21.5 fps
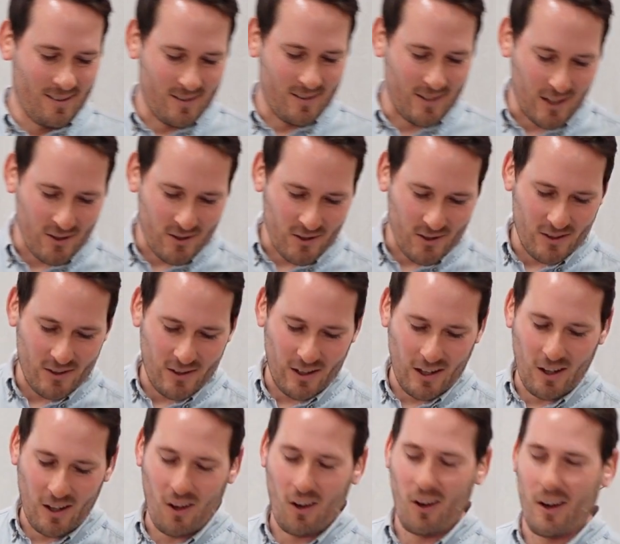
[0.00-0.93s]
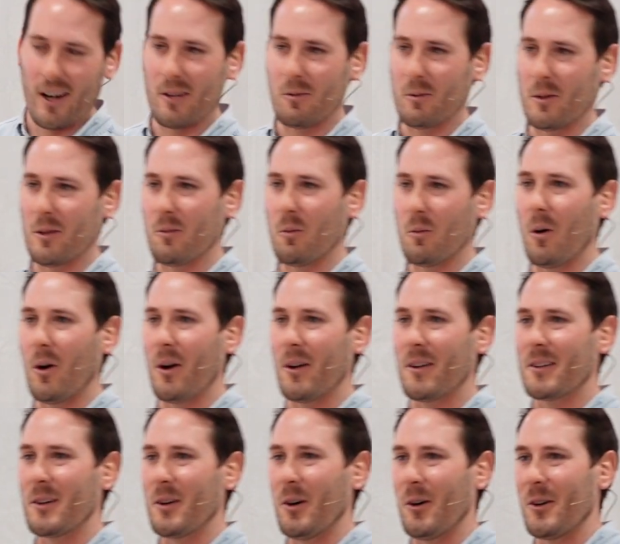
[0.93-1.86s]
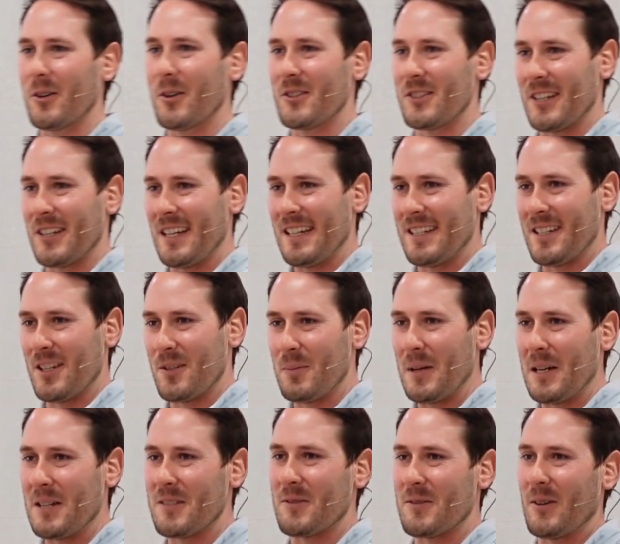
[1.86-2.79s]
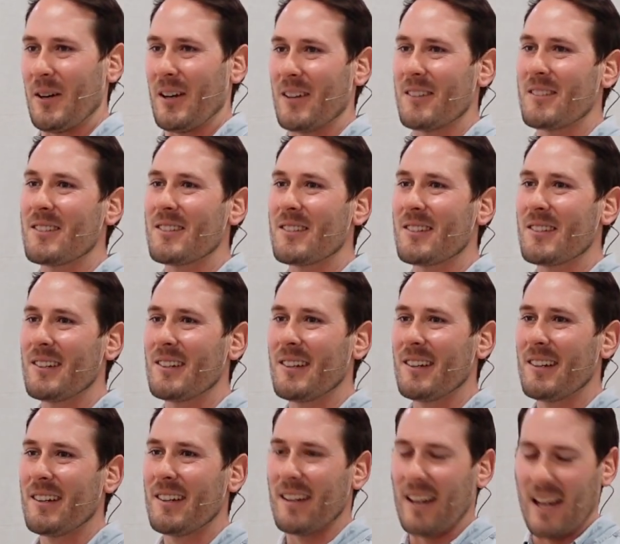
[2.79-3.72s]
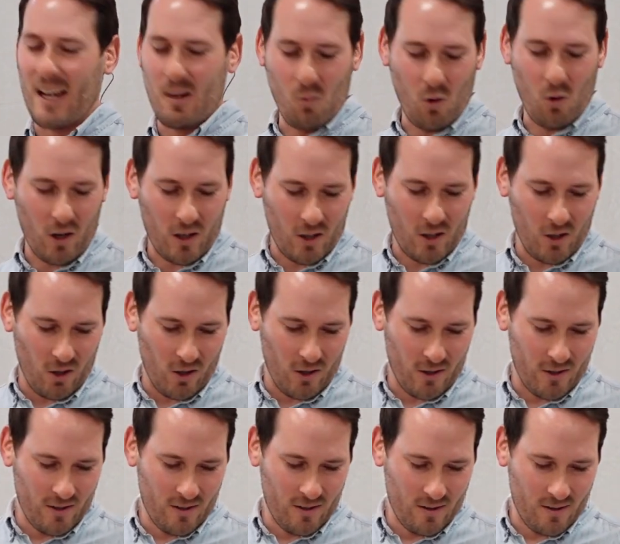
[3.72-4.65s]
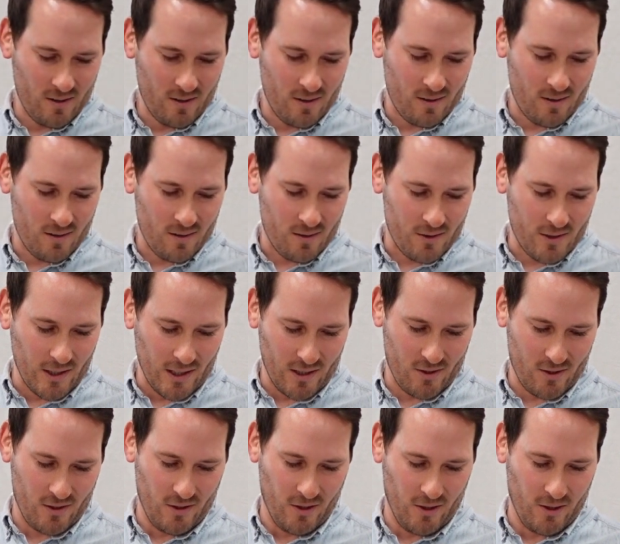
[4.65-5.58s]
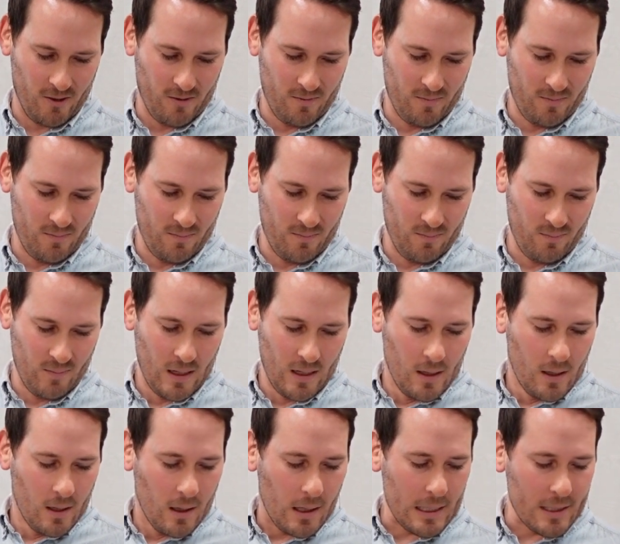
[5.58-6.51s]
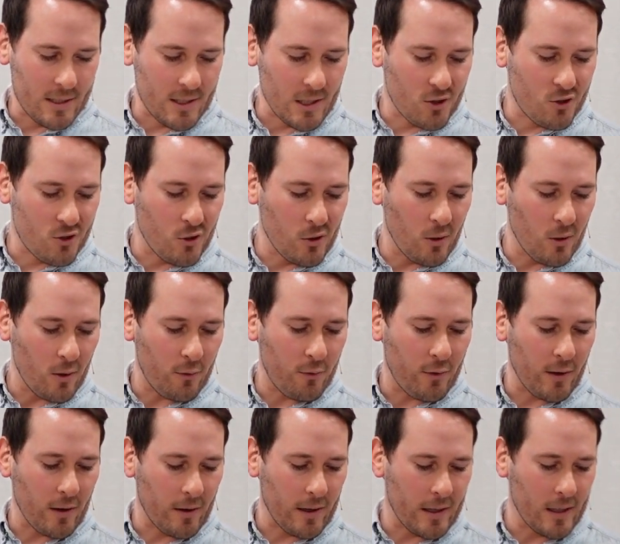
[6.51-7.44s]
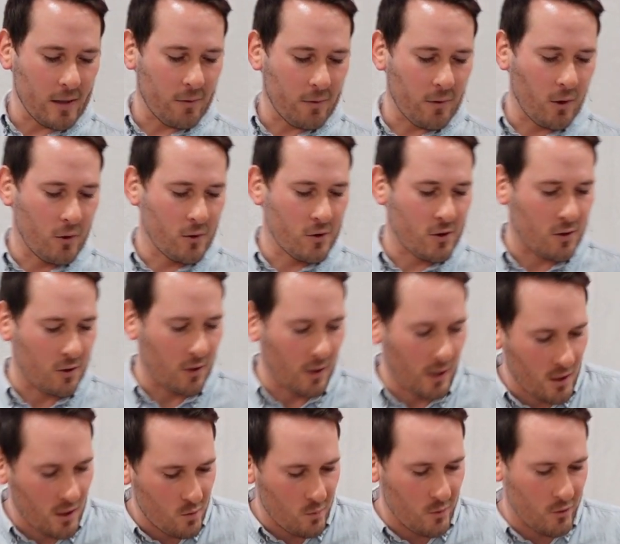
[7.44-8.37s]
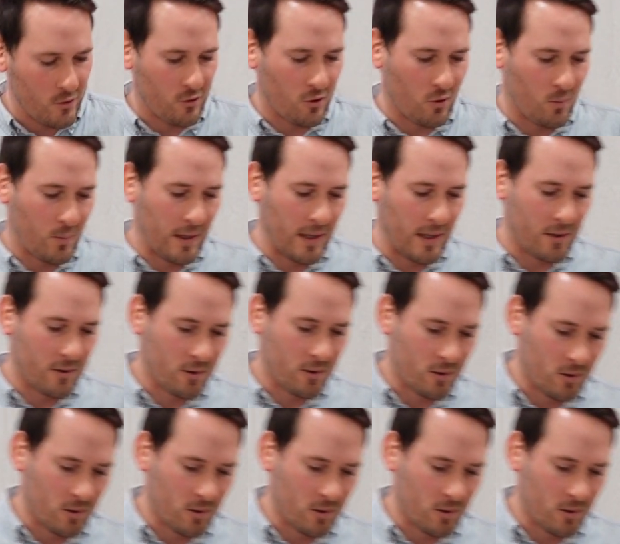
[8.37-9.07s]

doesn't align with what God sees is best for us and what God does do. He says, do not fear any of those things which you're about